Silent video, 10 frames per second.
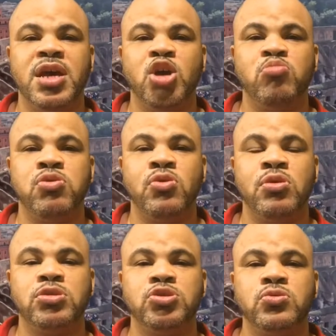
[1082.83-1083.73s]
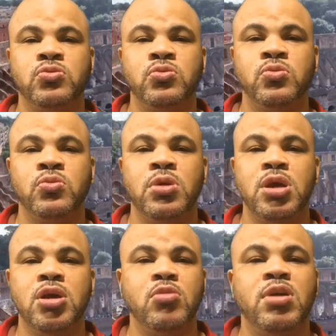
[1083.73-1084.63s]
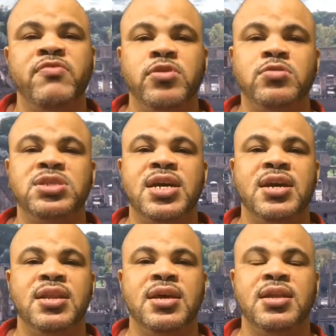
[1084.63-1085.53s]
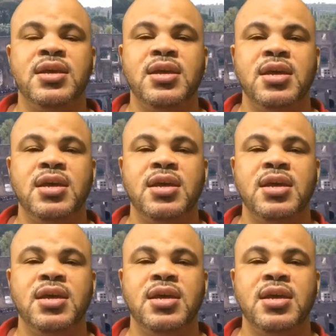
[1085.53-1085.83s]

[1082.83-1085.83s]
the airport to wherever you're staying at